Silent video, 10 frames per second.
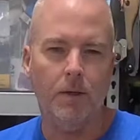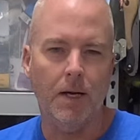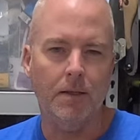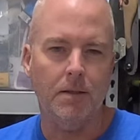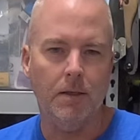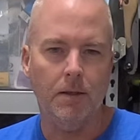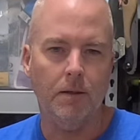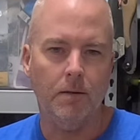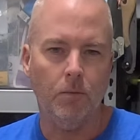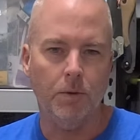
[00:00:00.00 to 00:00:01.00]
an
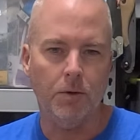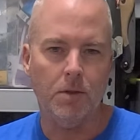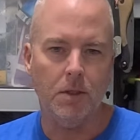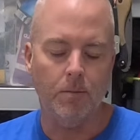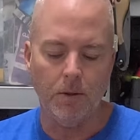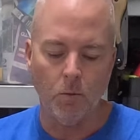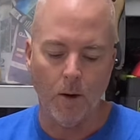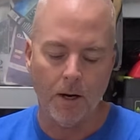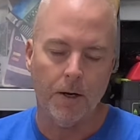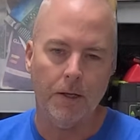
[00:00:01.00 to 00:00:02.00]
idea when you see me
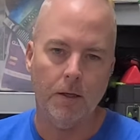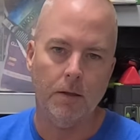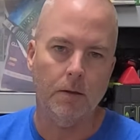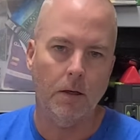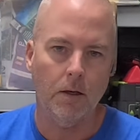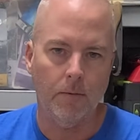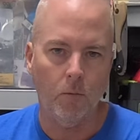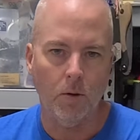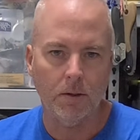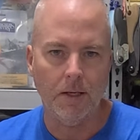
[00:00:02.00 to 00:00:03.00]
wearing it,
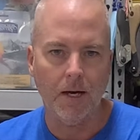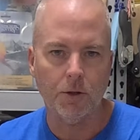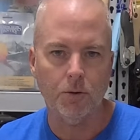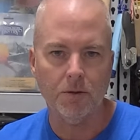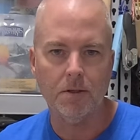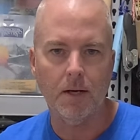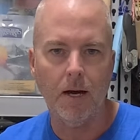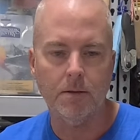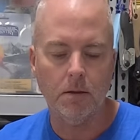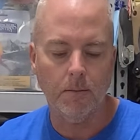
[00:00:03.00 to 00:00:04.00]
what the actual
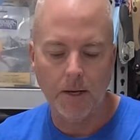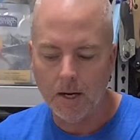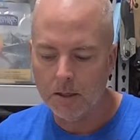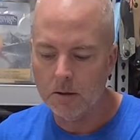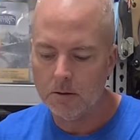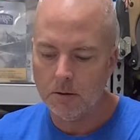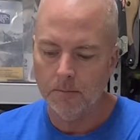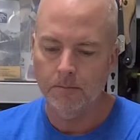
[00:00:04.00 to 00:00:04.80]
size of the bag is.